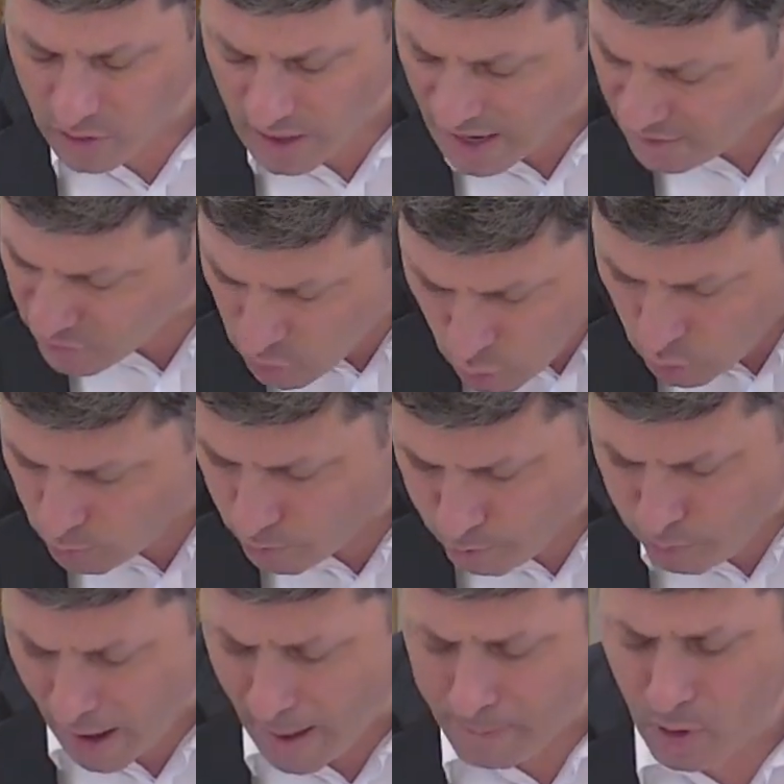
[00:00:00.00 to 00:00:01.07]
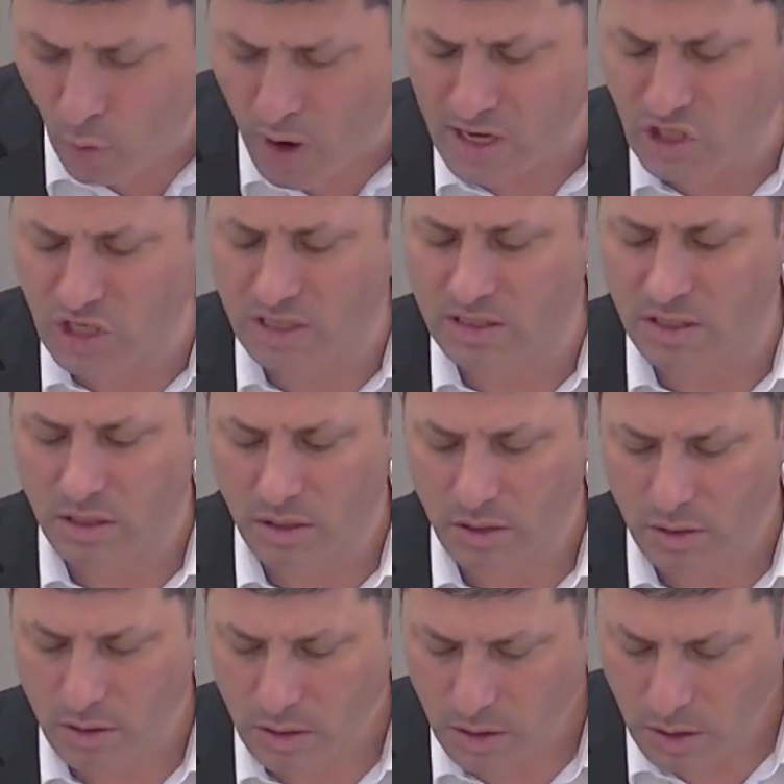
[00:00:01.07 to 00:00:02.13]
have two bomb questions.
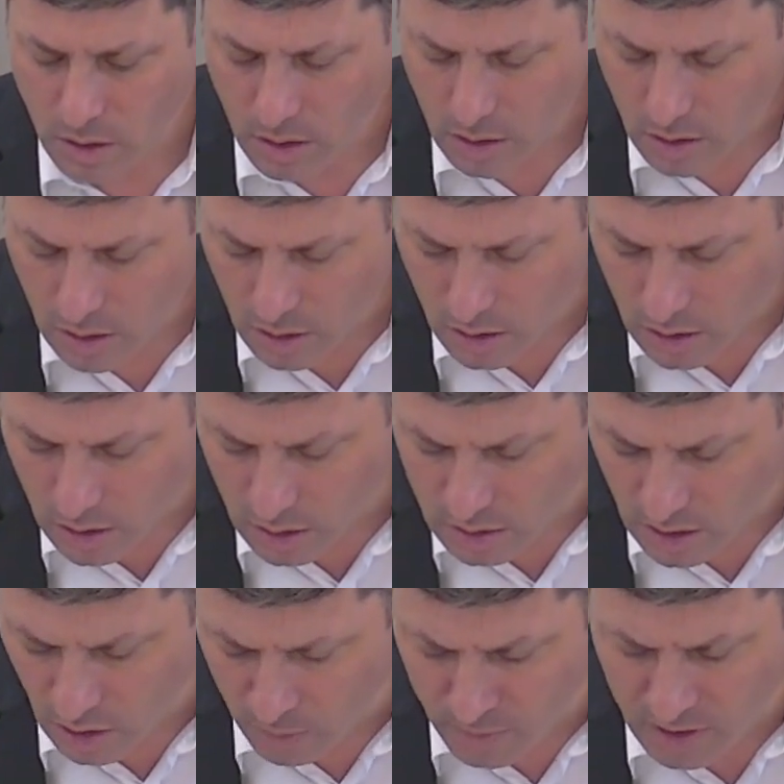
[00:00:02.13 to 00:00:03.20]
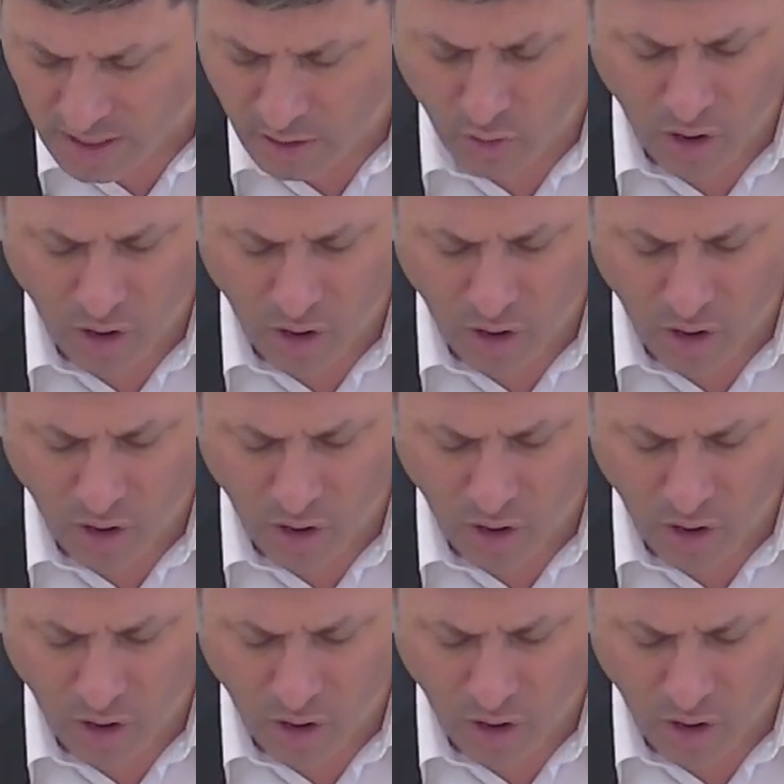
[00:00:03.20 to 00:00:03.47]
Amalei